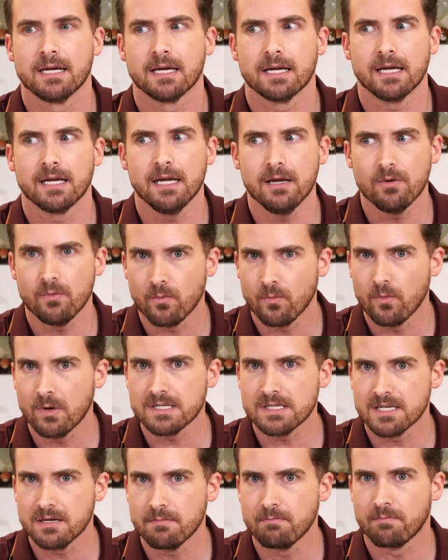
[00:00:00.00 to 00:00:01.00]
it
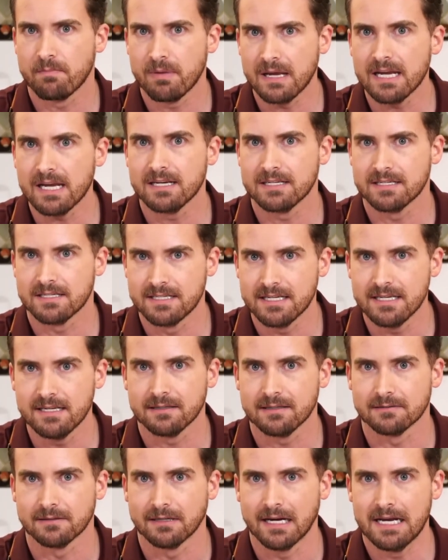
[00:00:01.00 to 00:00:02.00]
was a big
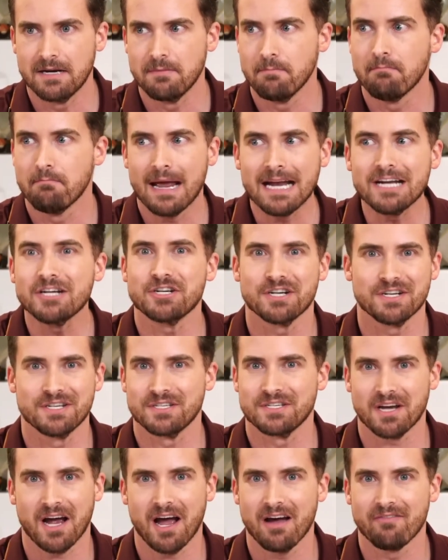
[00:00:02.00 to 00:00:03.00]
deal, and
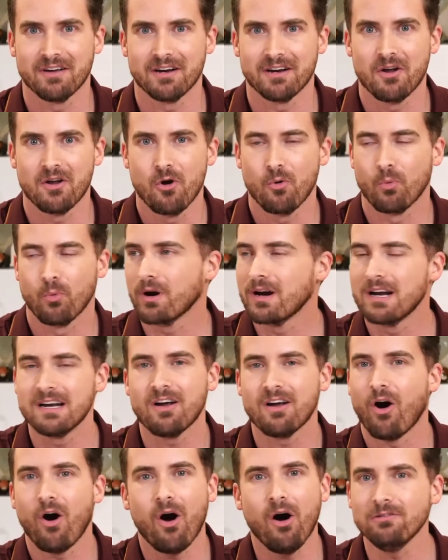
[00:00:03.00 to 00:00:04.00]
mentions of it were in
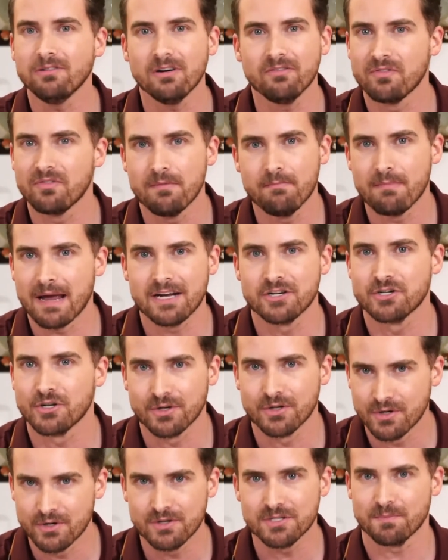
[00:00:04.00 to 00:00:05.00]
all of the major
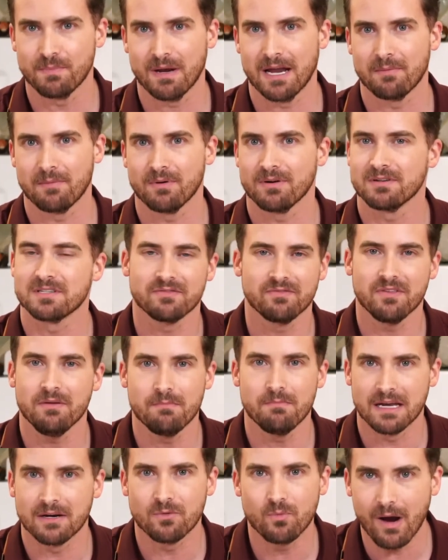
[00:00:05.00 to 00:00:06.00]
newspapers of the
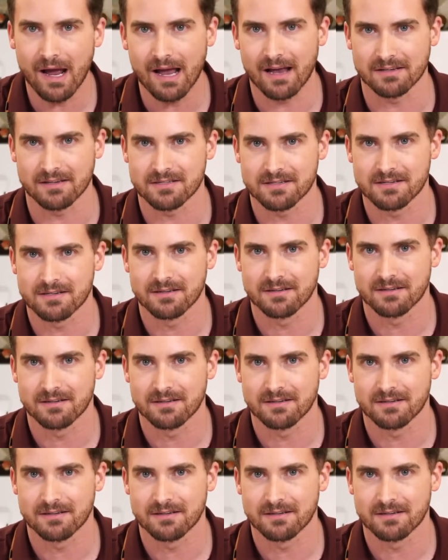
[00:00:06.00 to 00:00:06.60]
Midwest.